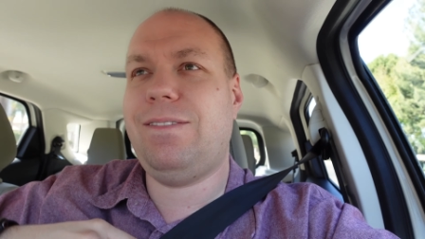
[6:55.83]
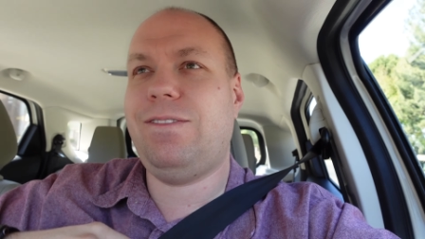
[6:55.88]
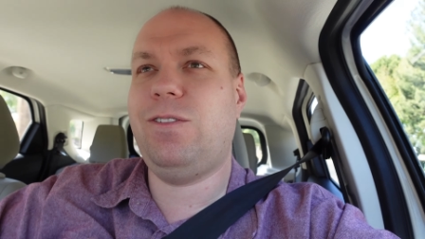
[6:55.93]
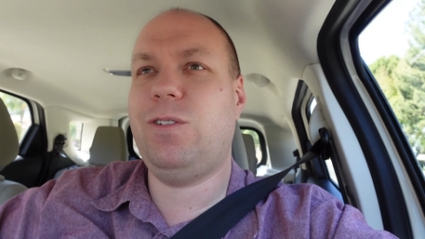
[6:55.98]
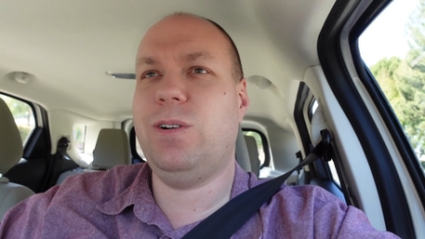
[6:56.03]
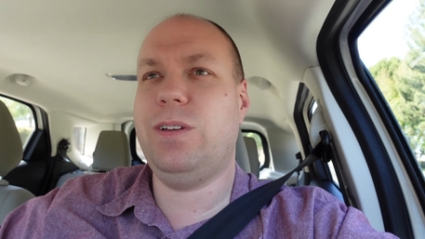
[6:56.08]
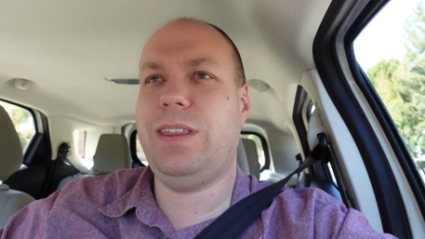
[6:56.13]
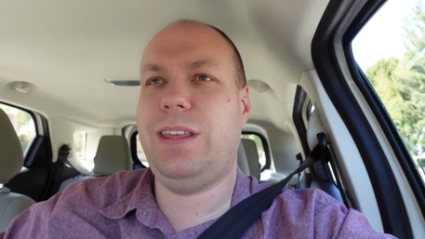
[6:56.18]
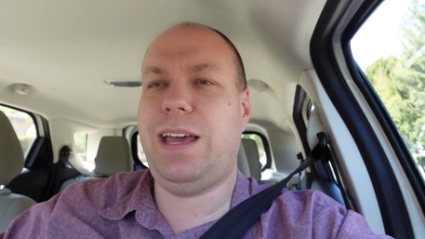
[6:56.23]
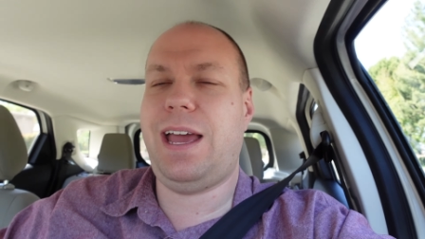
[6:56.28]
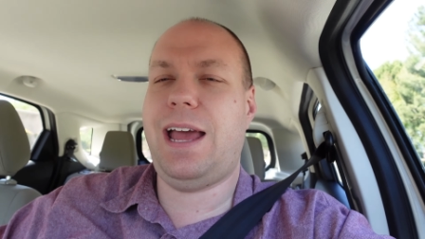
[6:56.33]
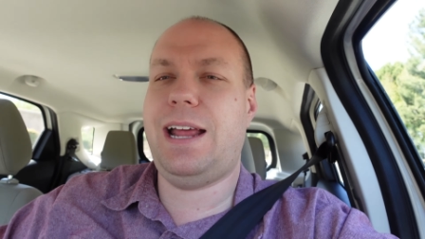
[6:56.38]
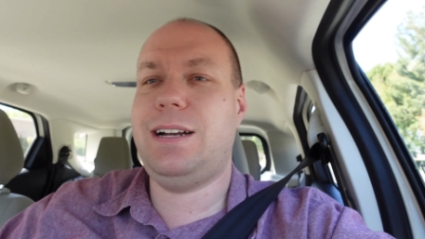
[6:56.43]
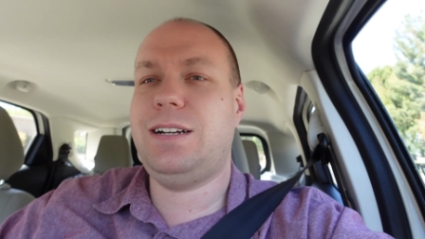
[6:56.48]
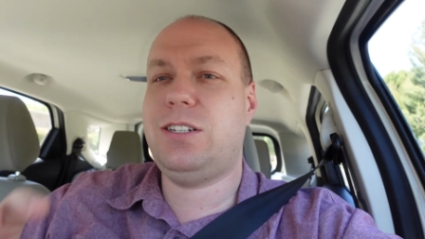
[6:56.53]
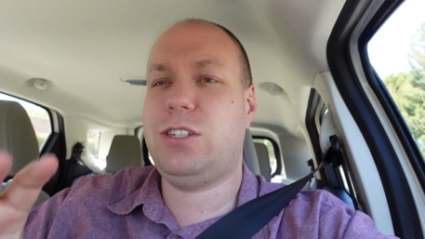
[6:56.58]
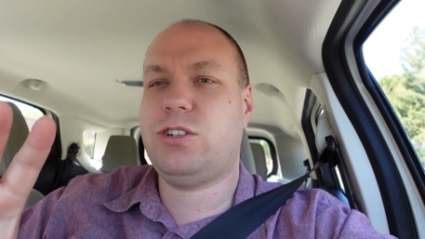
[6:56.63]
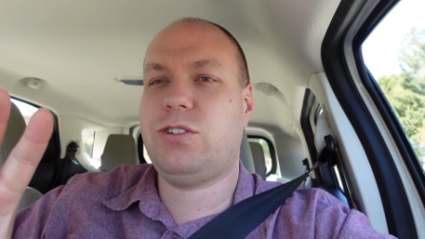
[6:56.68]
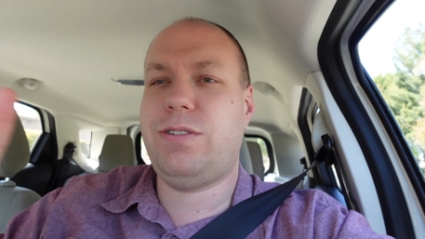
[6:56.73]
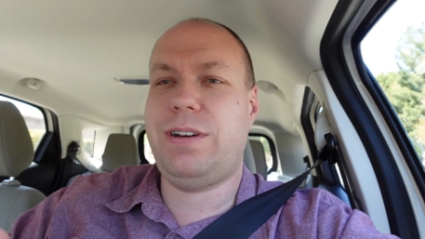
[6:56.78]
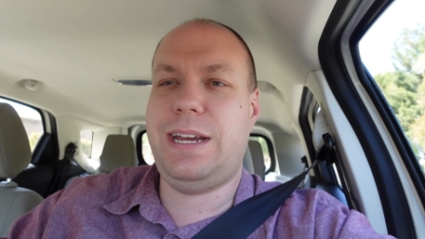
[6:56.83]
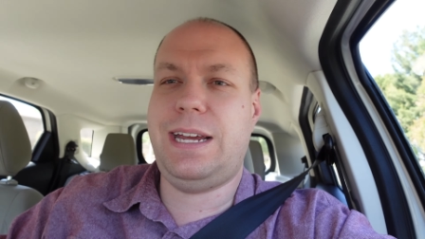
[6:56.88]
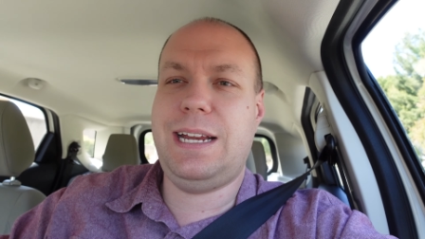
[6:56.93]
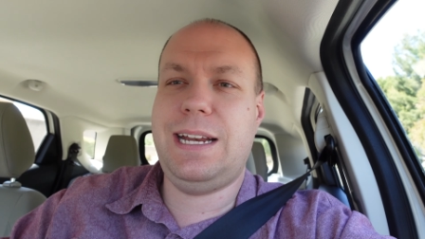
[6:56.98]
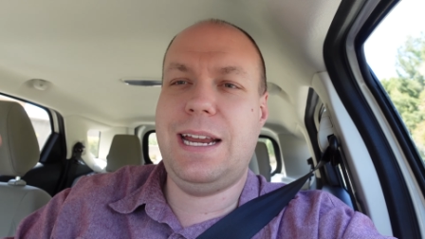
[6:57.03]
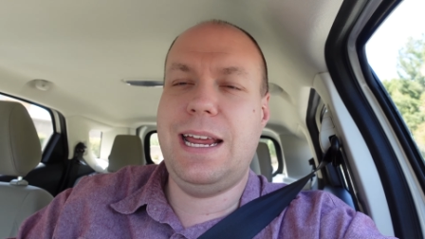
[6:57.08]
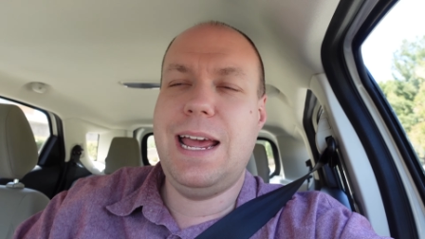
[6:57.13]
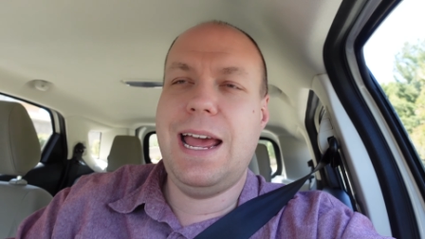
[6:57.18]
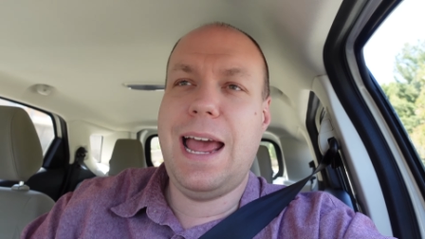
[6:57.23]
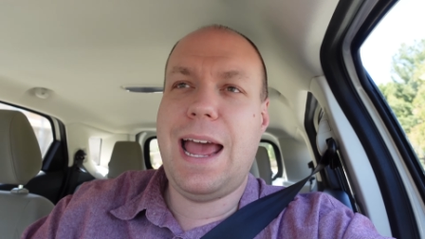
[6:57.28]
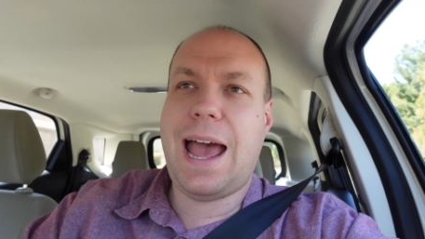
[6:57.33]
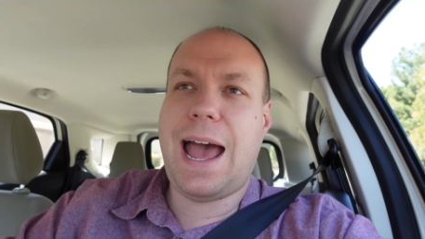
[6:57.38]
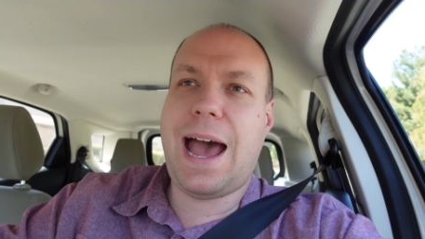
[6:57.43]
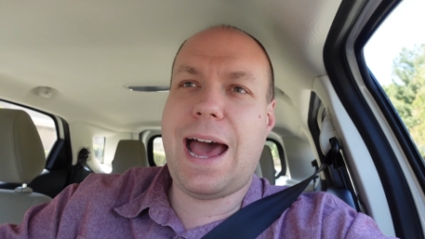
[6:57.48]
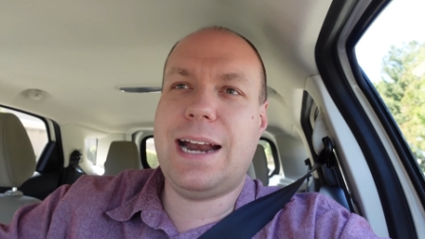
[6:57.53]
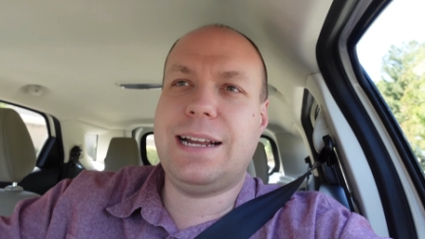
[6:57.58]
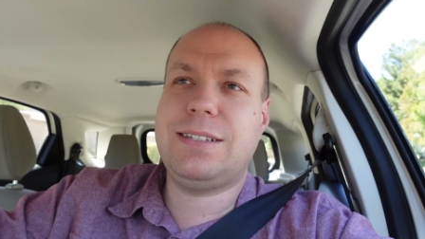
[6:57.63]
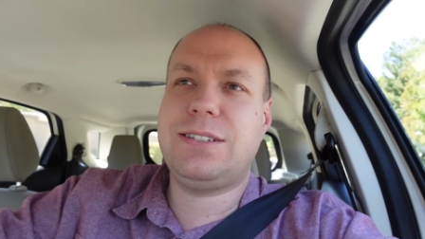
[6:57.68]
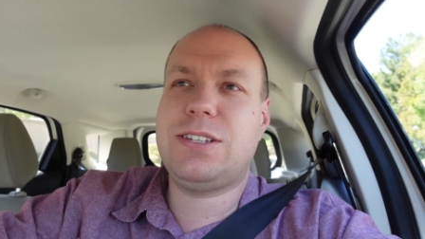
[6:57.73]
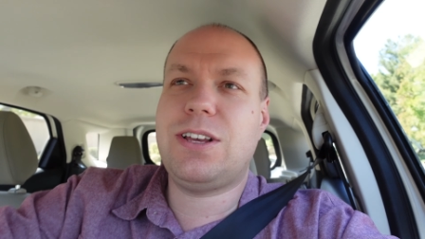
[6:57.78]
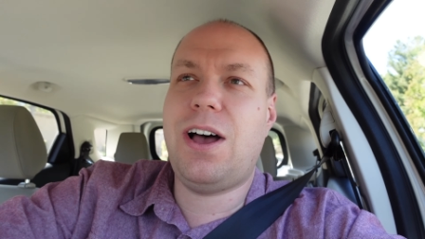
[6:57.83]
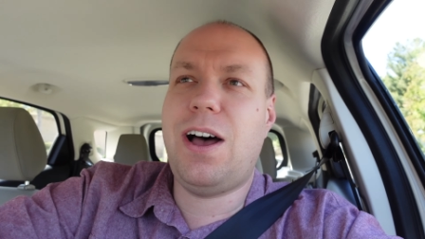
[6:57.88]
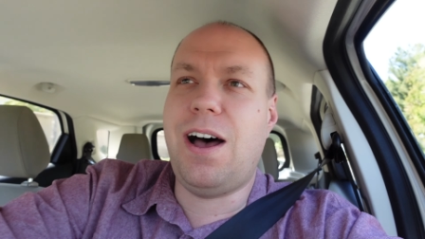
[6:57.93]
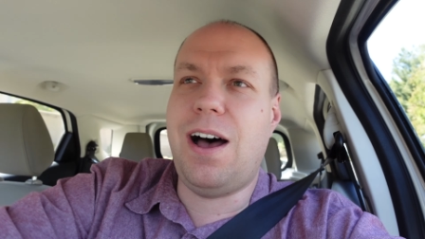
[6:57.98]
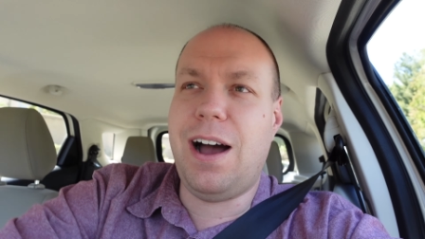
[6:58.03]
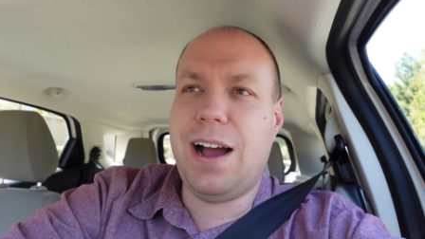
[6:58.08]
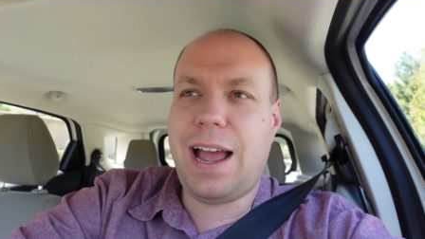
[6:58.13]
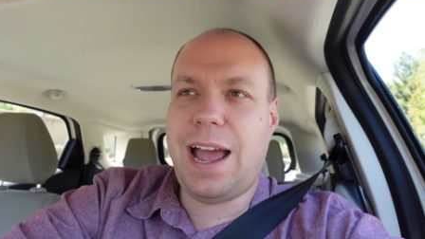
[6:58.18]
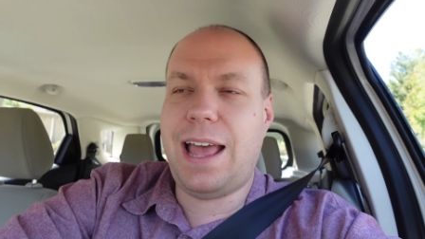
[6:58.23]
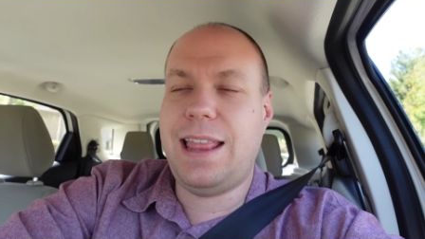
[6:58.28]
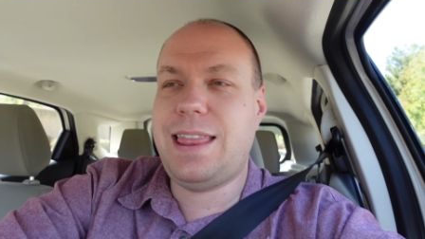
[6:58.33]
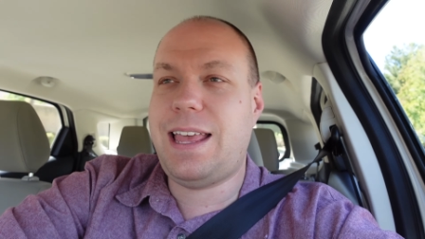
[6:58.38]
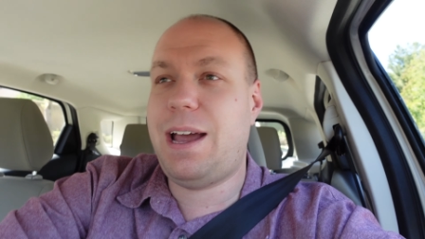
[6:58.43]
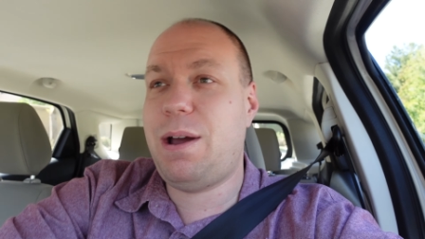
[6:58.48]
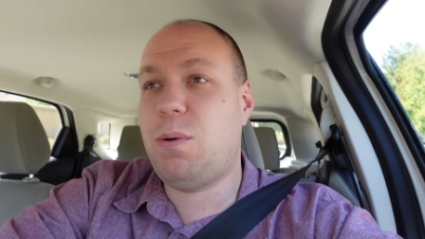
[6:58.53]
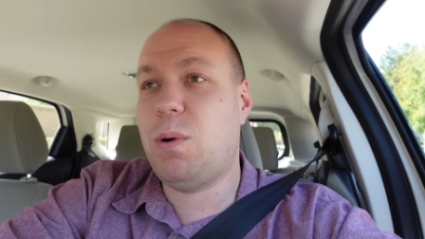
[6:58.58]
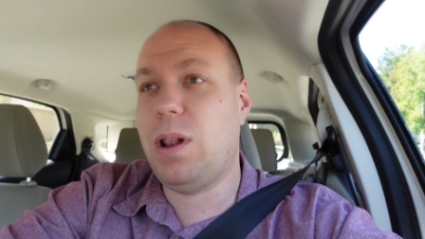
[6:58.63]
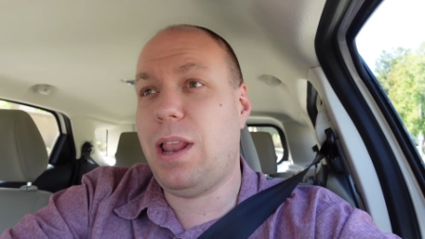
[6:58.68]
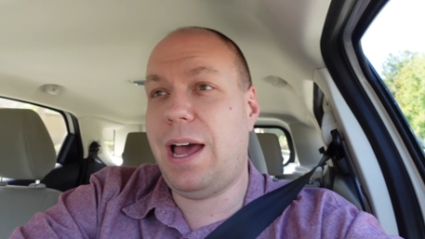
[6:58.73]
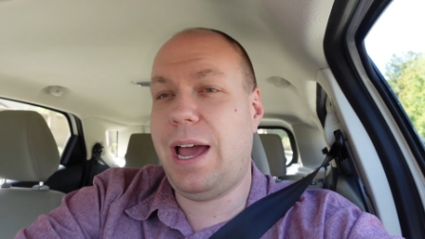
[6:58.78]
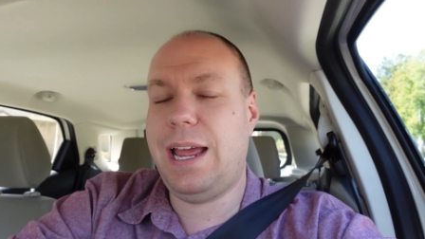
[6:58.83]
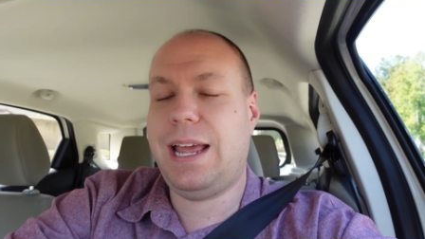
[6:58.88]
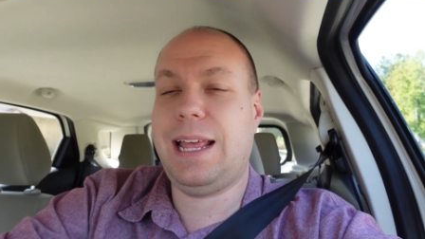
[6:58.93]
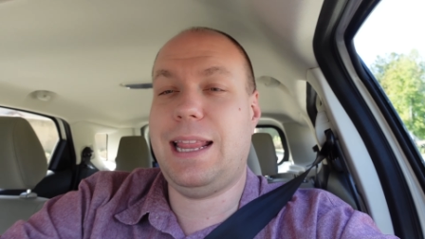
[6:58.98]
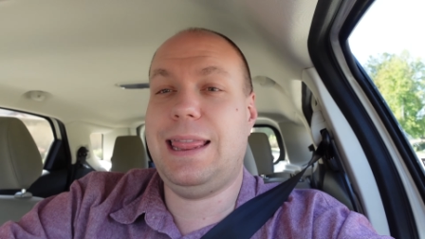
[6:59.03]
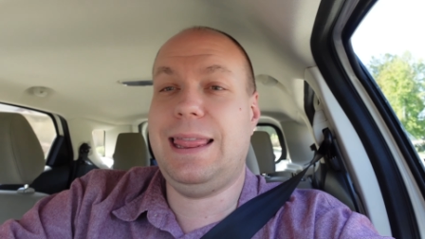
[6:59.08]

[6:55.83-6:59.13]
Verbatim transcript: for the end screen had a song and they were like,